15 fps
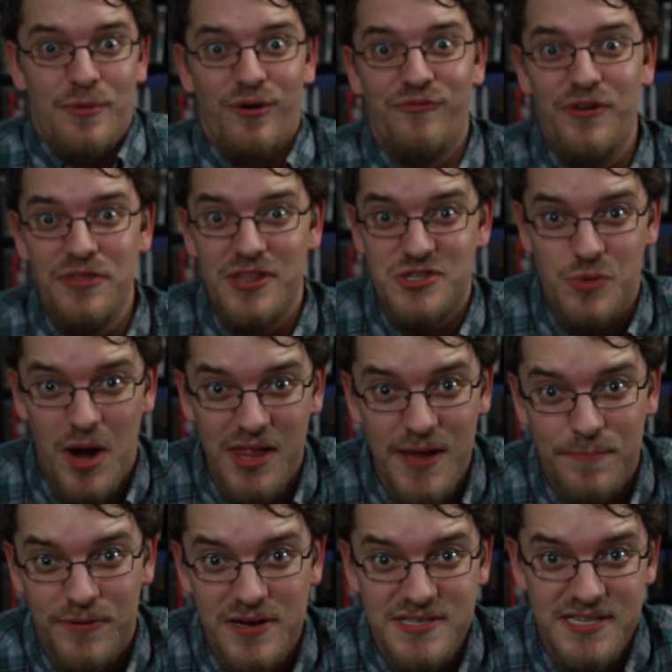more fun than
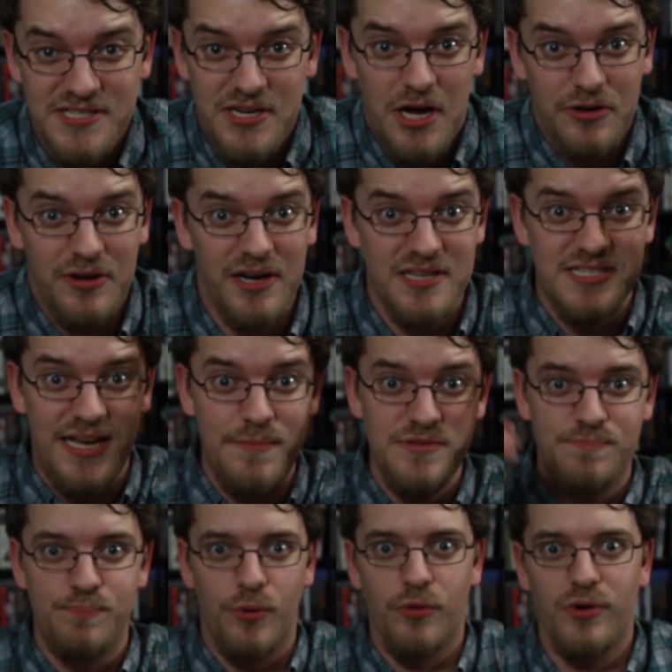Twilight Princess and Ocarina of
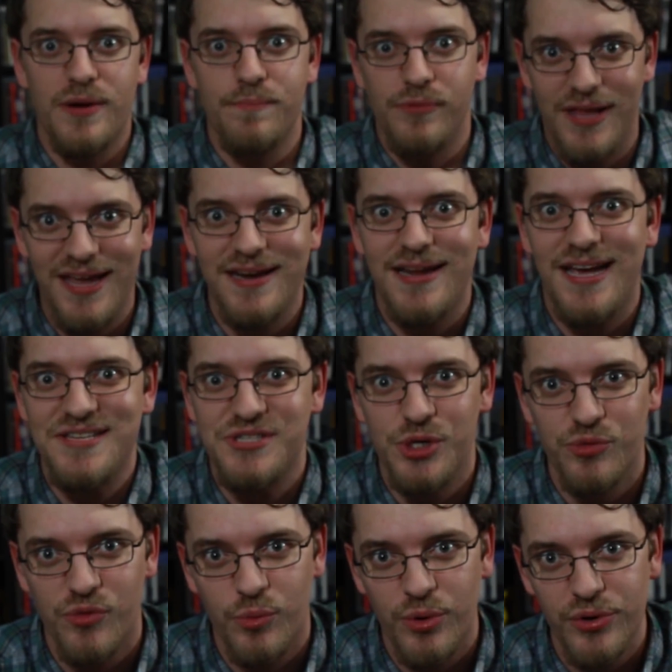Time's boring, bland-ass
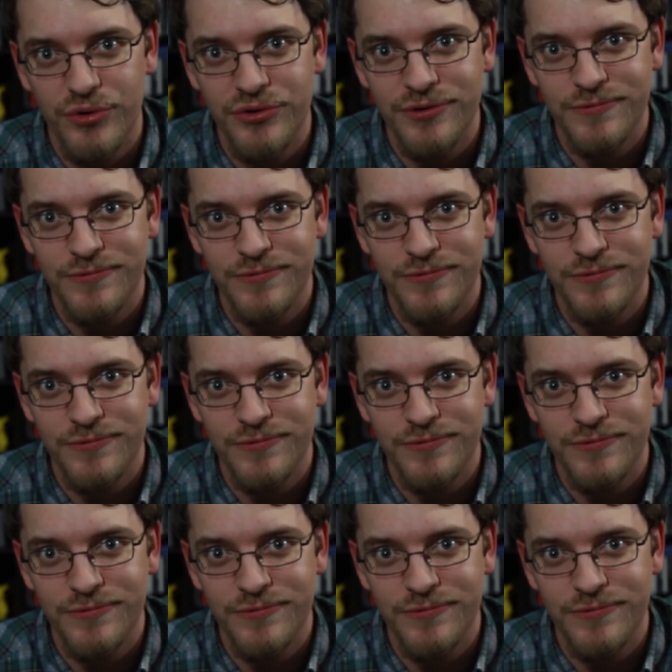overworld.